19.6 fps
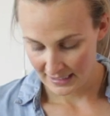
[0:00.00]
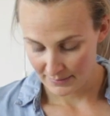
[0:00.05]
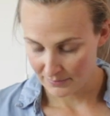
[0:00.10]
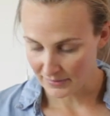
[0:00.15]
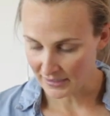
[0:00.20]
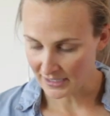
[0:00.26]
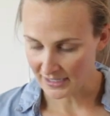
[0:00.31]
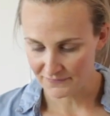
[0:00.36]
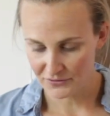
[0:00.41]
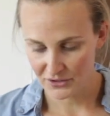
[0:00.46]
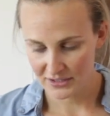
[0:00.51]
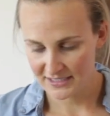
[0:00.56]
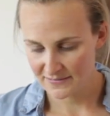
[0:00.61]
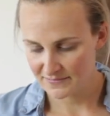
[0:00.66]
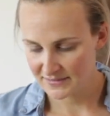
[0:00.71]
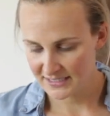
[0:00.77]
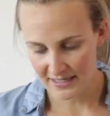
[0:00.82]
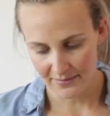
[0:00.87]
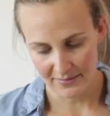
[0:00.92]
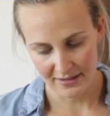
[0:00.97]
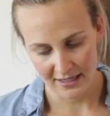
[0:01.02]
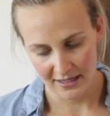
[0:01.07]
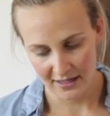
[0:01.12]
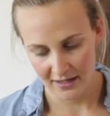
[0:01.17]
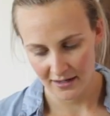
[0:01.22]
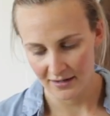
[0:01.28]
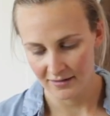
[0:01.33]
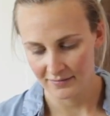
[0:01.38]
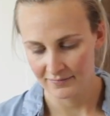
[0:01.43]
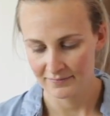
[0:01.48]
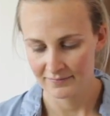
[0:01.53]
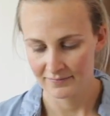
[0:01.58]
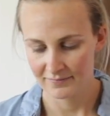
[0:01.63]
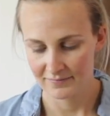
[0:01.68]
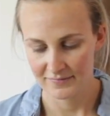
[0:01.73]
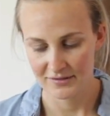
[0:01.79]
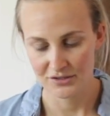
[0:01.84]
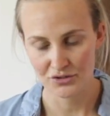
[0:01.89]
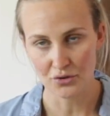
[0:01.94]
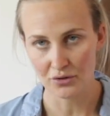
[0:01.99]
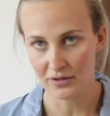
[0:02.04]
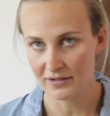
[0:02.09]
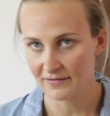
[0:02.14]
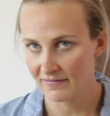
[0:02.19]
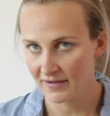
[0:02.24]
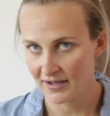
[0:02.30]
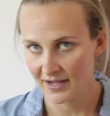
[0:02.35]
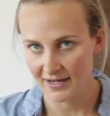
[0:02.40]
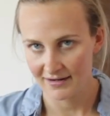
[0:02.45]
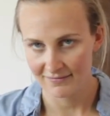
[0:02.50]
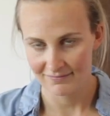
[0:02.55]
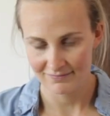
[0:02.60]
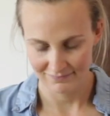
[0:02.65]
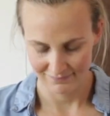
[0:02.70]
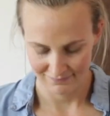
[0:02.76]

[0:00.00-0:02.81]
But if you get some stem in there, it's totally fine.